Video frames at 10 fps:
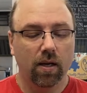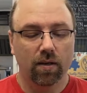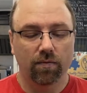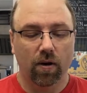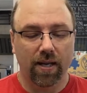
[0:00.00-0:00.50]

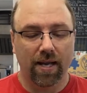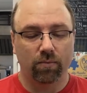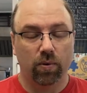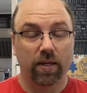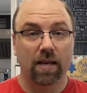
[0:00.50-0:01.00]
We've already
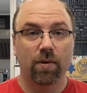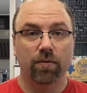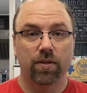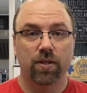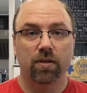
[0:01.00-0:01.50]
had one come out
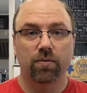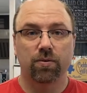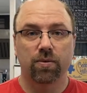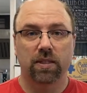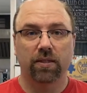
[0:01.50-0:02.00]
this year,
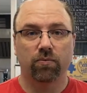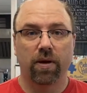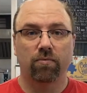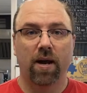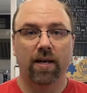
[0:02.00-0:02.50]
which was Little
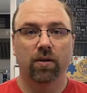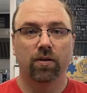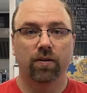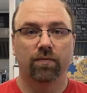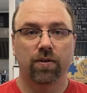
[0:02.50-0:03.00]
Red Riding
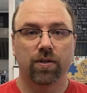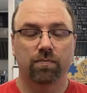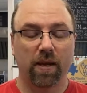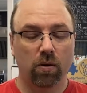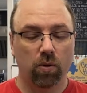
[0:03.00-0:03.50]
Hood versus
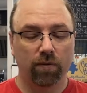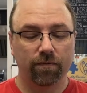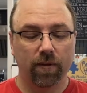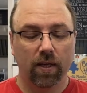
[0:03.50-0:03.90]
Beowulf.